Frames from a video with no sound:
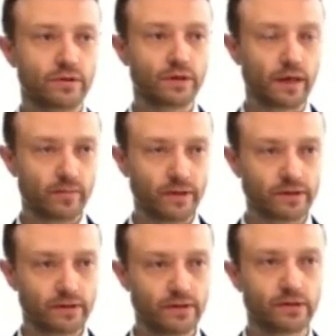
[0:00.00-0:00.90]

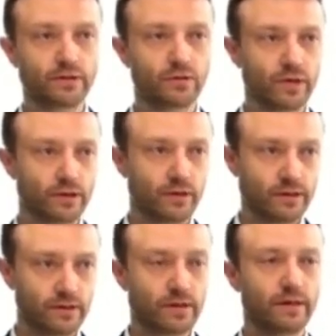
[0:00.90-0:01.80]
companies into Russian assets.